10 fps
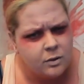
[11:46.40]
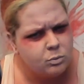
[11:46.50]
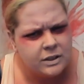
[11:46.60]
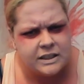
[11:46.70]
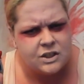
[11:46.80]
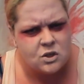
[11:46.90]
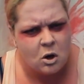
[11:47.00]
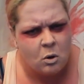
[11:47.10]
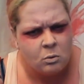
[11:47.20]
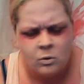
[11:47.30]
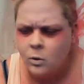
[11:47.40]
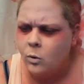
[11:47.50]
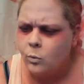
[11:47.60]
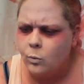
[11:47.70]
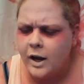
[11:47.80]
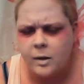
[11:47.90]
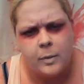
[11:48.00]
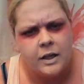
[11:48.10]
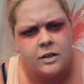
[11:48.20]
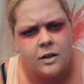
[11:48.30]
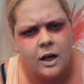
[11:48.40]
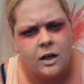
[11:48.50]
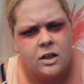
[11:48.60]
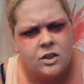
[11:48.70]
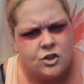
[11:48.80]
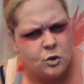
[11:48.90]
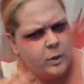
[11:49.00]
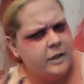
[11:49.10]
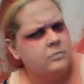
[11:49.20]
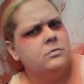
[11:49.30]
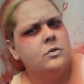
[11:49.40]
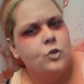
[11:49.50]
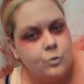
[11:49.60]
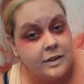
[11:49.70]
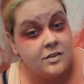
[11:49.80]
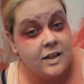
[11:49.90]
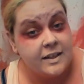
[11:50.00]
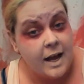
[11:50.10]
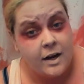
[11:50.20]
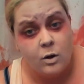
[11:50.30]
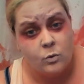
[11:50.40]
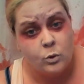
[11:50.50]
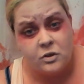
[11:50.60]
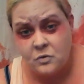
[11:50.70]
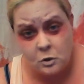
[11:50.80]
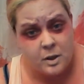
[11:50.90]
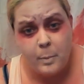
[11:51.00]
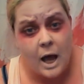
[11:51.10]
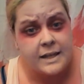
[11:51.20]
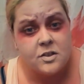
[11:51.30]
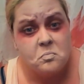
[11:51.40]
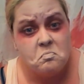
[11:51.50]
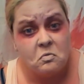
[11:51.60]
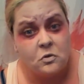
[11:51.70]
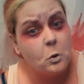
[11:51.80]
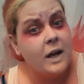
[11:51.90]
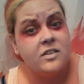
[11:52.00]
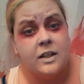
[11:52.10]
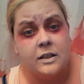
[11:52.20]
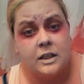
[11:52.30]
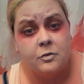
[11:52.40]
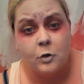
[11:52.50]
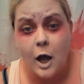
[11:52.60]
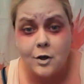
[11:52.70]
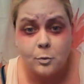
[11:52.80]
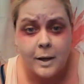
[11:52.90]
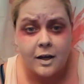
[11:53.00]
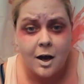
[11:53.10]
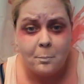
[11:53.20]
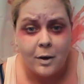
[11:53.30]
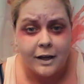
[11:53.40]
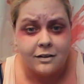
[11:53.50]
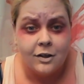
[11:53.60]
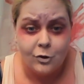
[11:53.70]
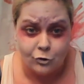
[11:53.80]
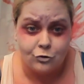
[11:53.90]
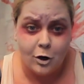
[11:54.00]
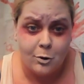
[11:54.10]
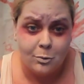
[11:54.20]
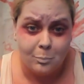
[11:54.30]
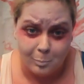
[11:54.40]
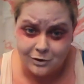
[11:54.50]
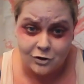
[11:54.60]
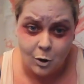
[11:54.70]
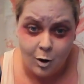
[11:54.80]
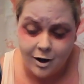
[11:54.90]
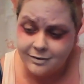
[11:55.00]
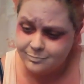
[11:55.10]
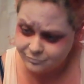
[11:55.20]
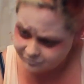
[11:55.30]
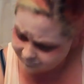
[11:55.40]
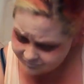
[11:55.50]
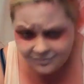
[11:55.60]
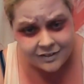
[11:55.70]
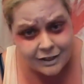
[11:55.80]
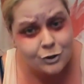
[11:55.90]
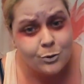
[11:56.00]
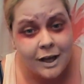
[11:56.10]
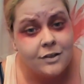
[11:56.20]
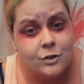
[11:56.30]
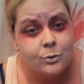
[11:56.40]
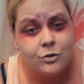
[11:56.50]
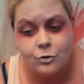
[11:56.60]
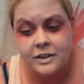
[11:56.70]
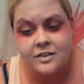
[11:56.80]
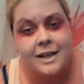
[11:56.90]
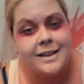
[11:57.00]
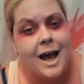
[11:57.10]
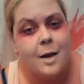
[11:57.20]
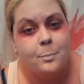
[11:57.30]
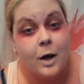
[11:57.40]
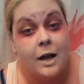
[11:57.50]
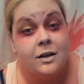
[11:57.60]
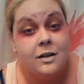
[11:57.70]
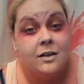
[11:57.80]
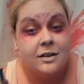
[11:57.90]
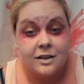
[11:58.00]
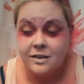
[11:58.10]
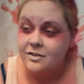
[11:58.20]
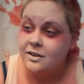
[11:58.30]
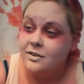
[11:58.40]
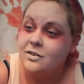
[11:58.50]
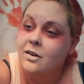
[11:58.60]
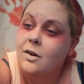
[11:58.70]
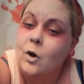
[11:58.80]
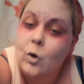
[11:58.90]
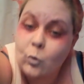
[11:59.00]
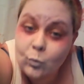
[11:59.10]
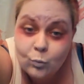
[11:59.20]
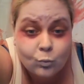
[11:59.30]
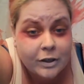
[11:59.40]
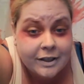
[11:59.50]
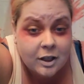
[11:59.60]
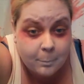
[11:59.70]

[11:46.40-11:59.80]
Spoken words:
really don't recommend doing tricks like that. Now, of course, if you're in a bind, if you accidentally forgot your makeup and the show must go on, then you can use tricks like that, but this is really going to